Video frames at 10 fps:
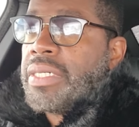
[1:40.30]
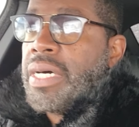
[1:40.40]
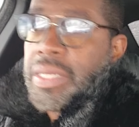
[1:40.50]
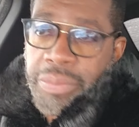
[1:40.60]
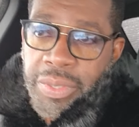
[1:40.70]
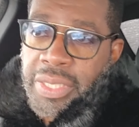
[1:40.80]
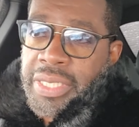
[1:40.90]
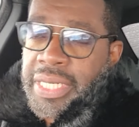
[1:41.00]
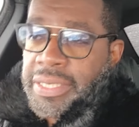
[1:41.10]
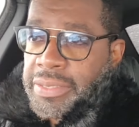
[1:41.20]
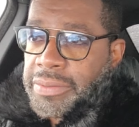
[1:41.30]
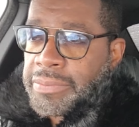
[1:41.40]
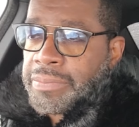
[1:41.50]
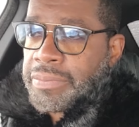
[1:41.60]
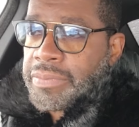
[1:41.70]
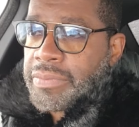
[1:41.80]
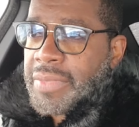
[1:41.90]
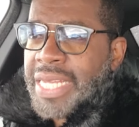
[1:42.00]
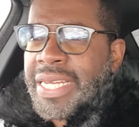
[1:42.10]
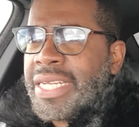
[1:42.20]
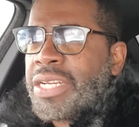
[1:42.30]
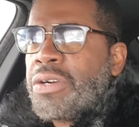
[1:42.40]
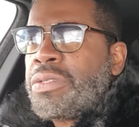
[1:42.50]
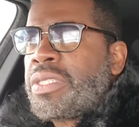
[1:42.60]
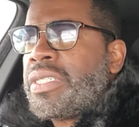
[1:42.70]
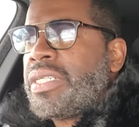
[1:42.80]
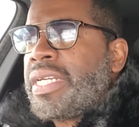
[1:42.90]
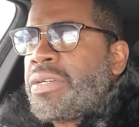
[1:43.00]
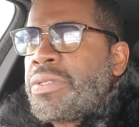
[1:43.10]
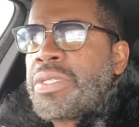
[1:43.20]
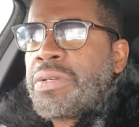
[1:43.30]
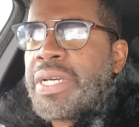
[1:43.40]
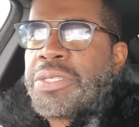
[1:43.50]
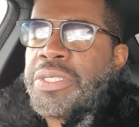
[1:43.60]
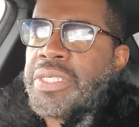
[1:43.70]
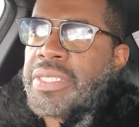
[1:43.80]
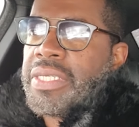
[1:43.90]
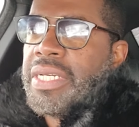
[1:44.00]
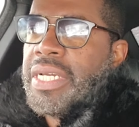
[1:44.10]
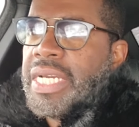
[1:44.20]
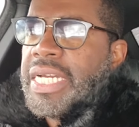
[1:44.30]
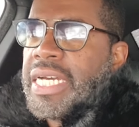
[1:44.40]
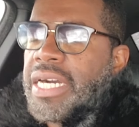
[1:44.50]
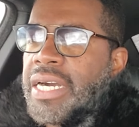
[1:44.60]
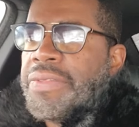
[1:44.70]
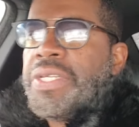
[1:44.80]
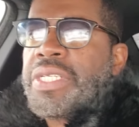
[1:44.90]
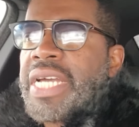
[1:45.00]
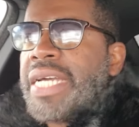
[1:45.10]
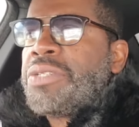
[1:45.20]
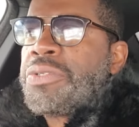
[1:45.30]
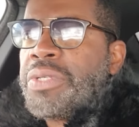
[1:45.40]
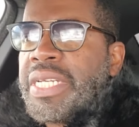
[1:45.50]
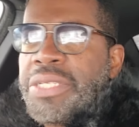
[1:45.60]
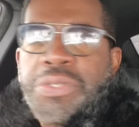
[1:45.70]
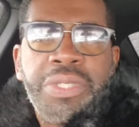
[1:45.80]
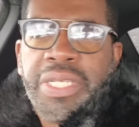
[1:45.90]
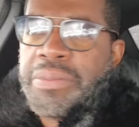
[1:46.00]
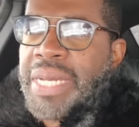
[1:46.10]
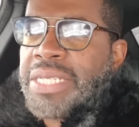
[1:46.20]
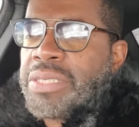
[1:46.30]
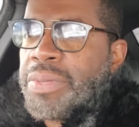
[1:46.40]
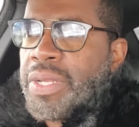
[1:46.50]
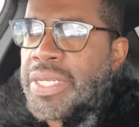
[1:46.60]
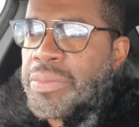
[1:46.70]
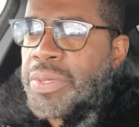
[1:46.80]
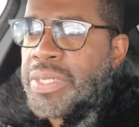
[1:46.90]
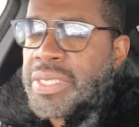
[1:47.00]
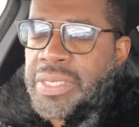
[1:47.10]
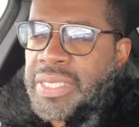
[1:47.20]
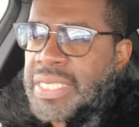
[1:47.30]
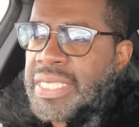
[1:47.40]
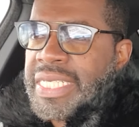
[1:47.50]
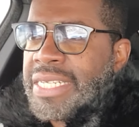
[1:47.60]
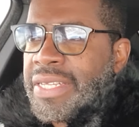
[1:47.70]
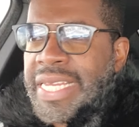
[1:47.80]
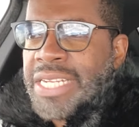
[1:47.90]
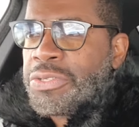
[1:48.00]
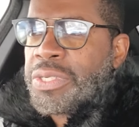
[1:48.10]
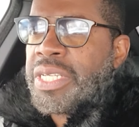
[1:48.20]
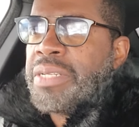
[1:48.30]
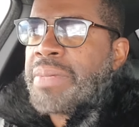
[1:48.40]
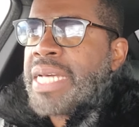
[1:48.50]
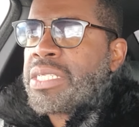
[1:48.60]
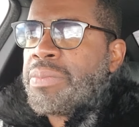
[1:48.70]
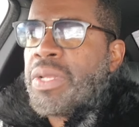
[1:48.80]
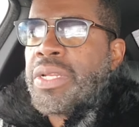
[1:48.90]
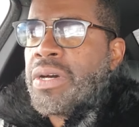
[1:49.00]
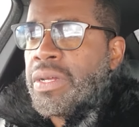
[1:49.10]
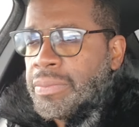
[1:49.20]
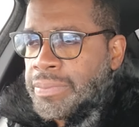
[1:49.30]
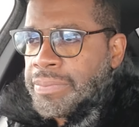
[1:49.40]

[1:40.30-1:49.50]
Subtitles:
on the Brooklyn Nets. And it goes to question: are these guys truly interested in basketball anymore? Are they interested in basketball at all?